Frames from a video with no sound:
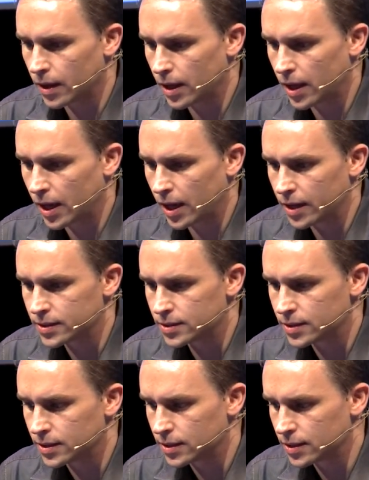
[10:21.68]
And
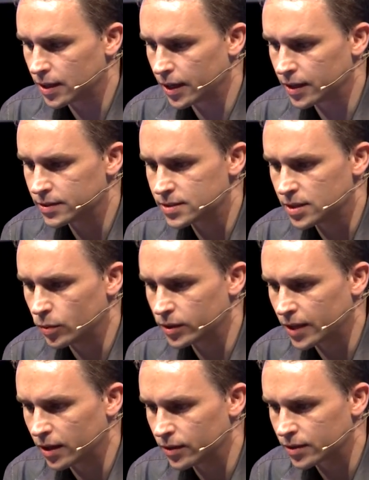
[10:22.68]
I can see what
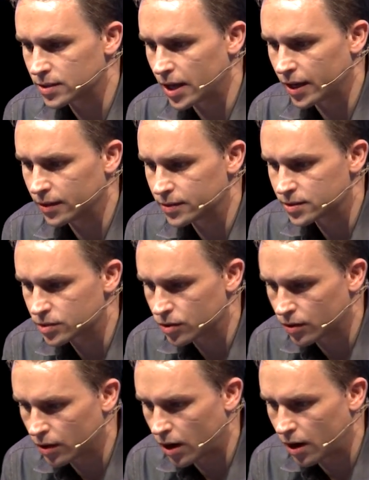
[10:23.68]
that looks like. Let's
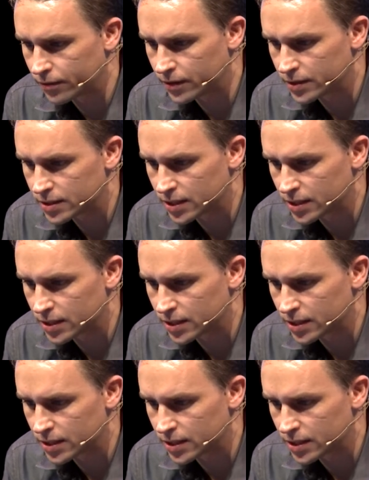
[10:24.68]
turn off these